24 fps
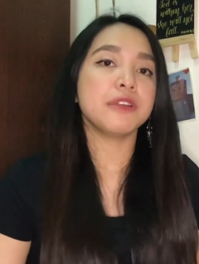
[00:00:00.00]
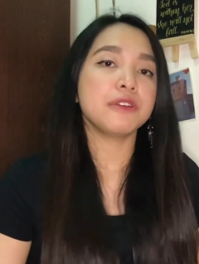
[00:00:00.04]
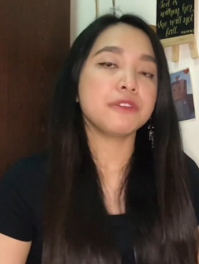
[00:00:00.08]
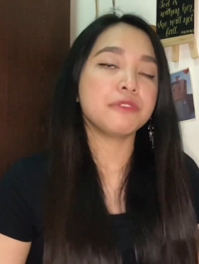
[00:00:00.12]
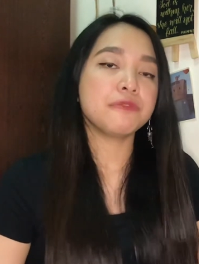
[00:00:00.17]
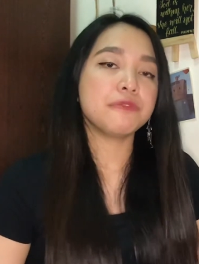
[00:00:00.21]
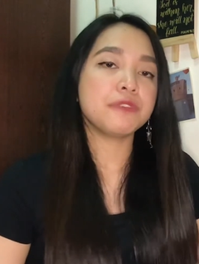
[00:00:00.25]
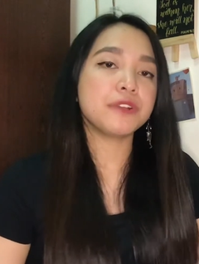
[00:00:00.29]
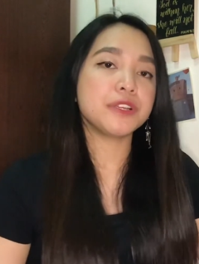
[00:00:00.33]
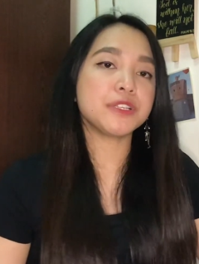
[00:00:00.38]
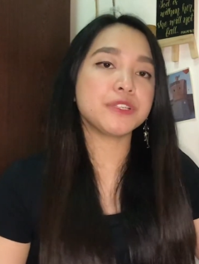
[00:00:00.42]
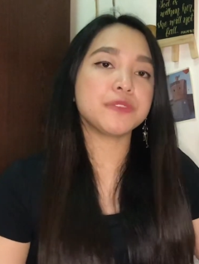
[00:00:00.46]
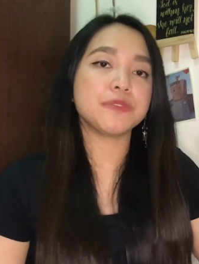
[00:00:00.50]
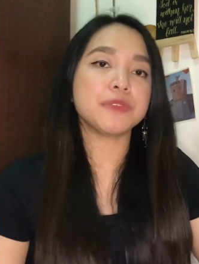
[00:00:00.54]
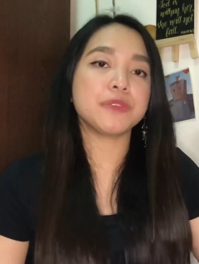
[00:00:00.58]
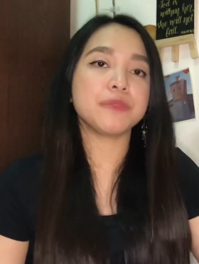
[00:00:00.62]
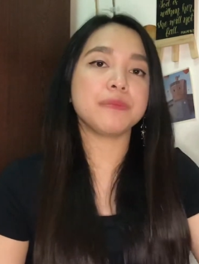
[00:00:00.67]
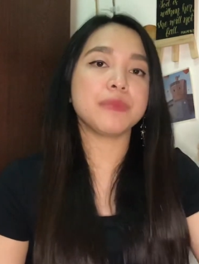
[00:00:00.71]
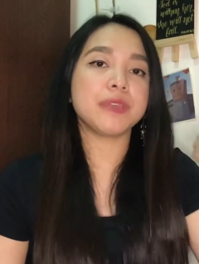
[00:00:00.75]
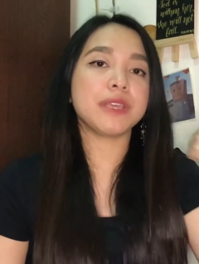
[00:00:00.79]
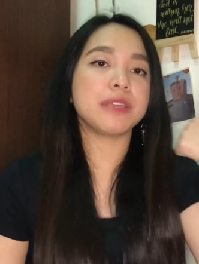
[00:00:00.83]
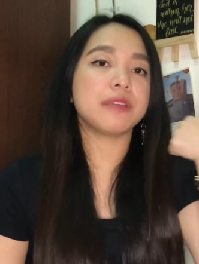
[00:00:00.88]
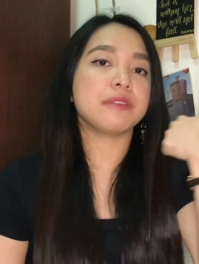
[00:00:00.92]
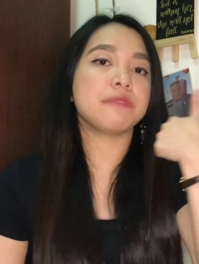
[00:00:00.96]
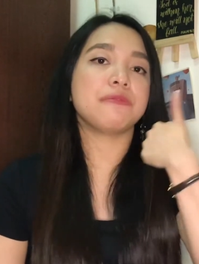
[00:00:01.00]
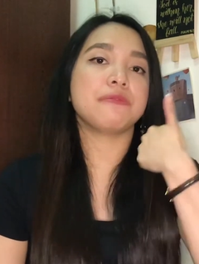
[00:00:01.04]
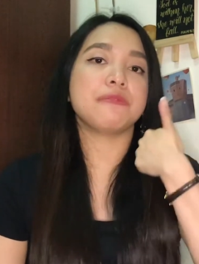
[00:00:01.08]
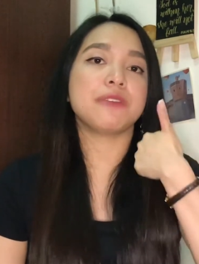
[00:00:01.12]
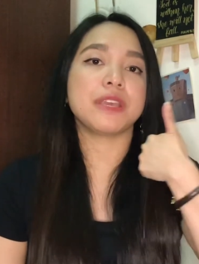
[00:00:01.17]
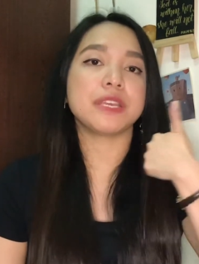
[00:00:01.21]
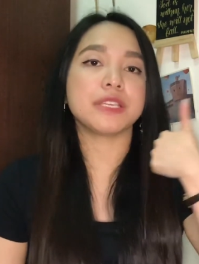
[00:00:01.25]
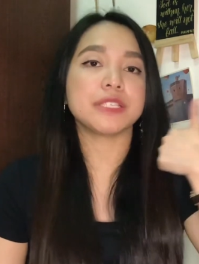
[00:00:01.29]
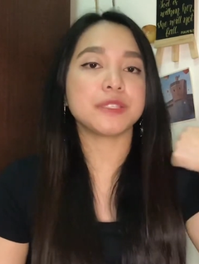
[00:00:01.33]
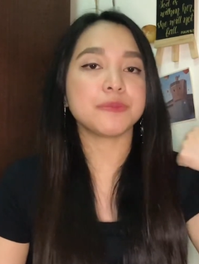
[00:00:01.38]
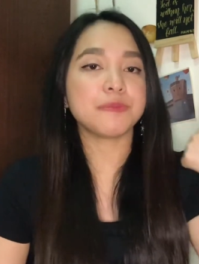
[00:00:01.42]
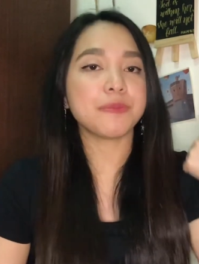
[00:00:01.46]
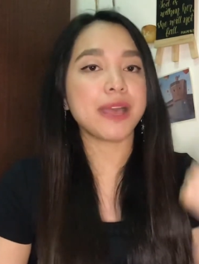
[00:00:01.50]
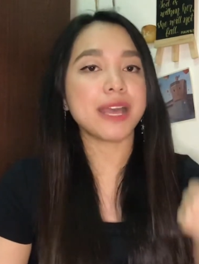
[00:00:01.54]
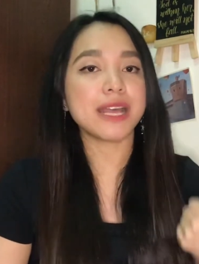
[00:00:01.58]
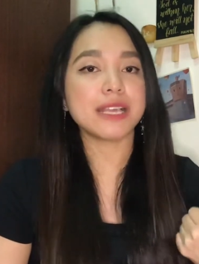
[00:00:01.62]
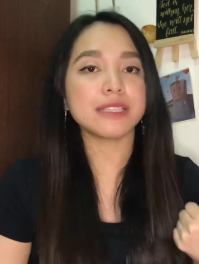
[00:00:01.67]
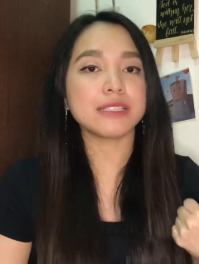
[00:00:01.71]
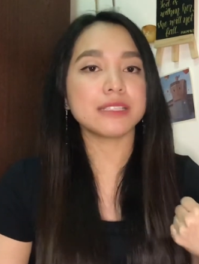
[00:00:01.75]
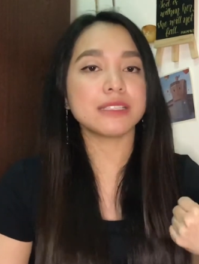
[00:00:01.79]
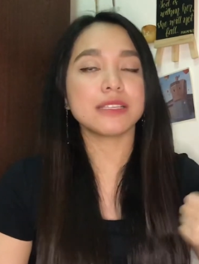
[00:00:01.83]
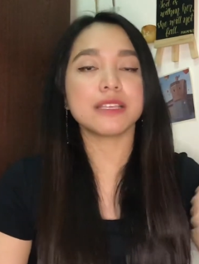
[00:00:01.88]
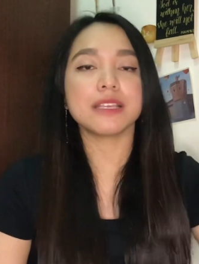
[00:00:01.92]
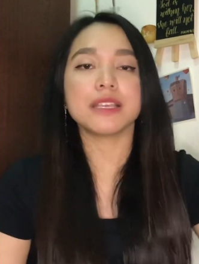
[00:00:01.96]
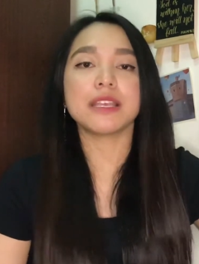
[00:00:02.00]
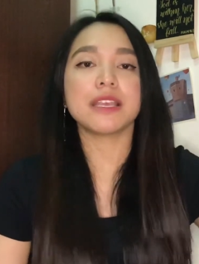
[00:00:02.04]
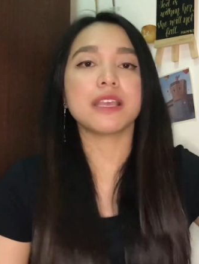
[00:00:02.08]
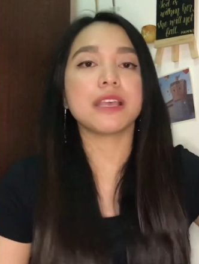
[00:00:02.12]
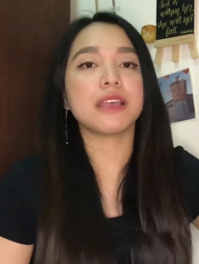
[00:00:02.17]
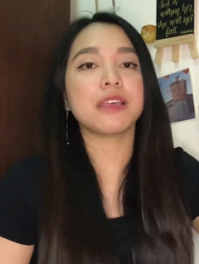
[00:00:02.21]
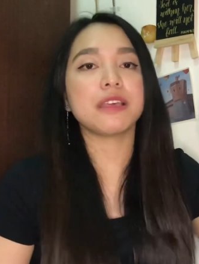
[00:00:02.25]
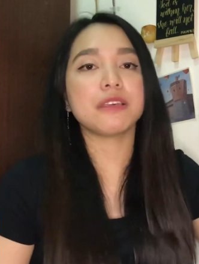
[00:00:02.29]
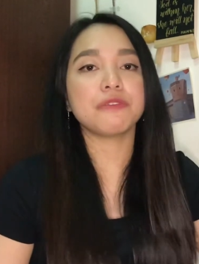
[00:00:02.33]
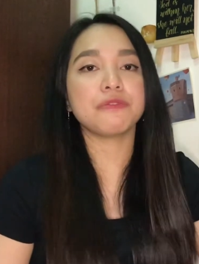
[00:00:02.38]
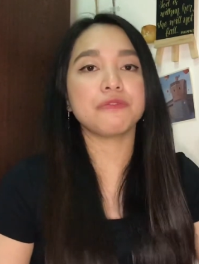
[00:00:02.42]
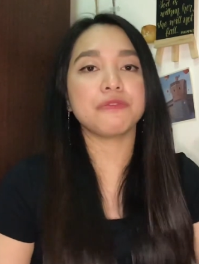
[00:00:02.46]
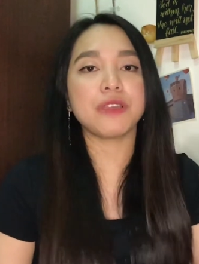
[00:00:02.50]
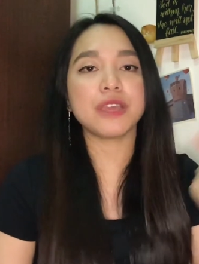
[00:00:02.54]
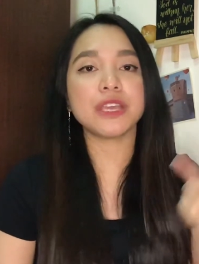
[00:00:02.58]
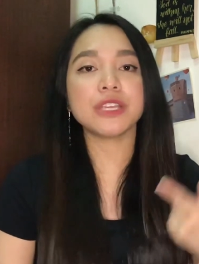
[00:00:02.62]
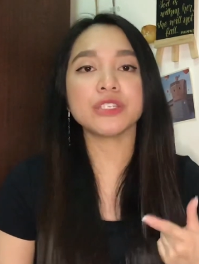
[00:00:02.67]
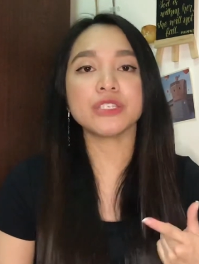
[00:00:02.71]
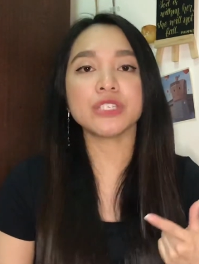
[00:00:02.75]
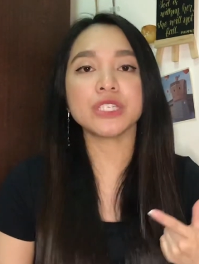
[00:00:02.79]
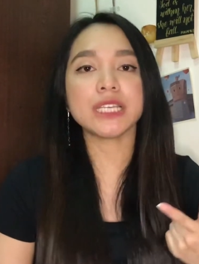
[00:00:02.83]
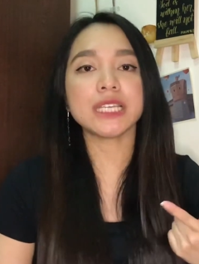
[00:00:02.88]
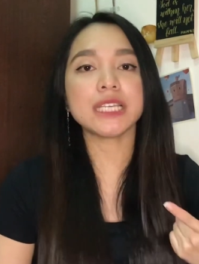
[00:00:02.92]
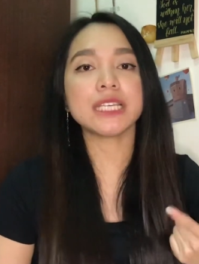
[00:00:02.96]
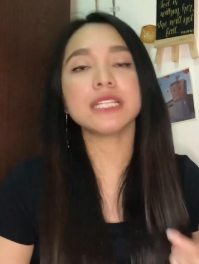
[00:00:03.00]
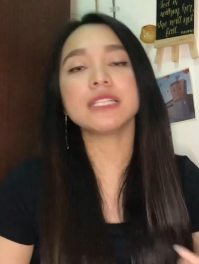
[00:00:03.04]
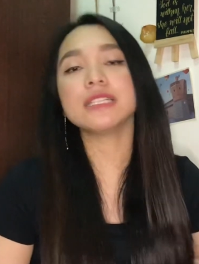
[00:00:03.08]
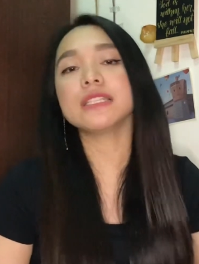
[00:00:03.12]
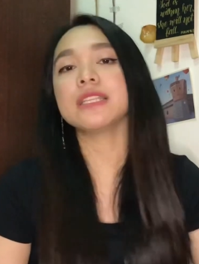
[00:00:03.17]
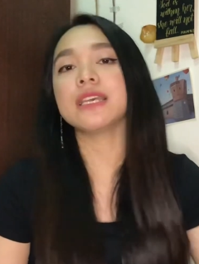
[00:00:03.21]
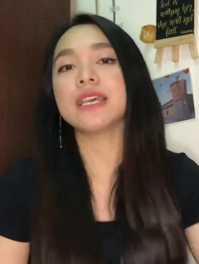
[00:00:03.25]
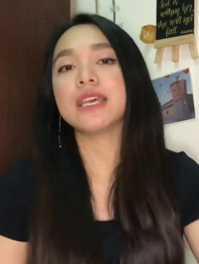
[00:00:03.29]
First would be a face mask, a face shield,